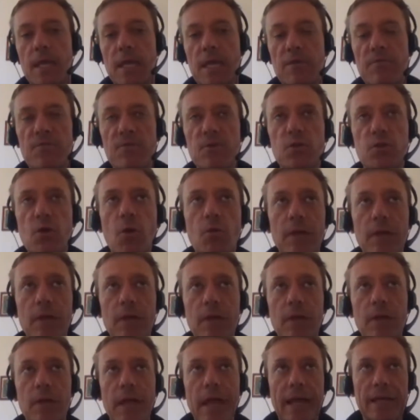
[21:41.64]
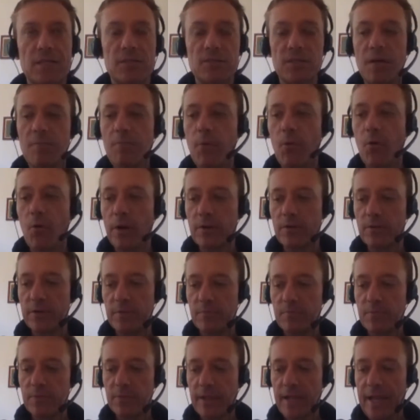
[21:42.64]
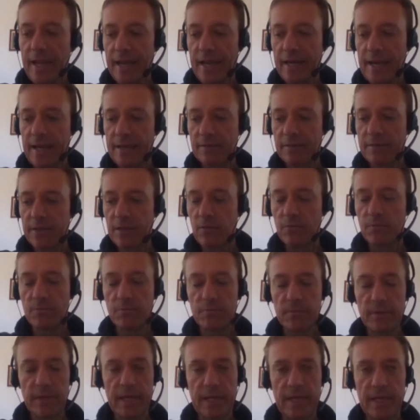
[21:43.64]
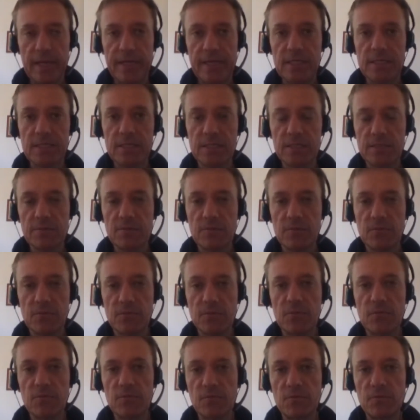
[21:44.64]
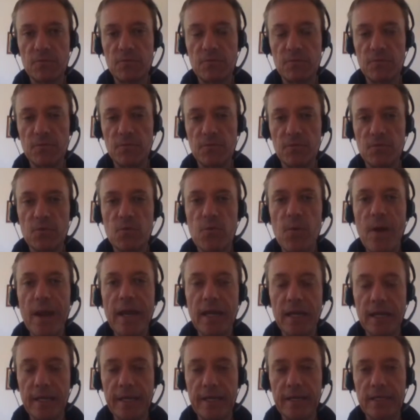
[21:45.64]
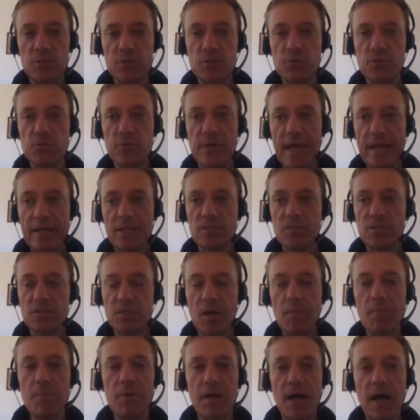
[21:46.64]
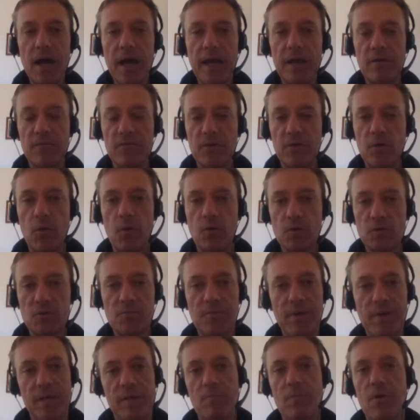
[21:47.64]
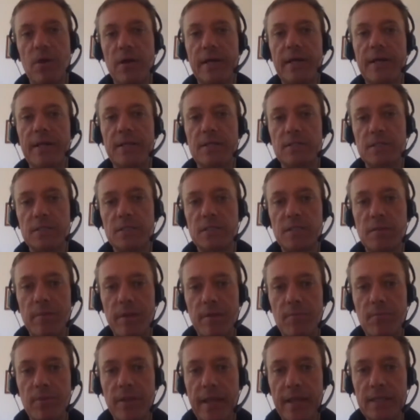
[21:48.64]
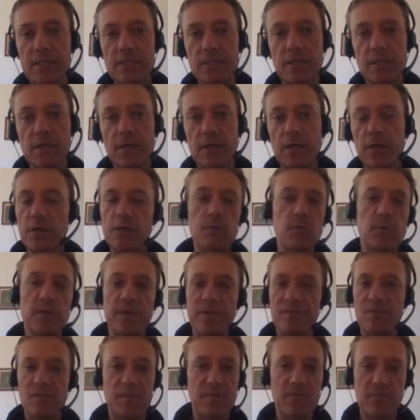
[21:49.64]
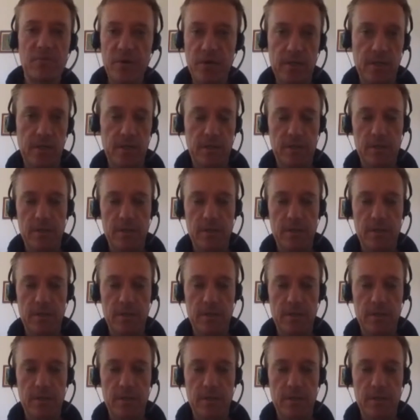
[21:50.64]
If you don't at some point plan at least quickly to get some kind of an automated marketing system in place, you will never be free.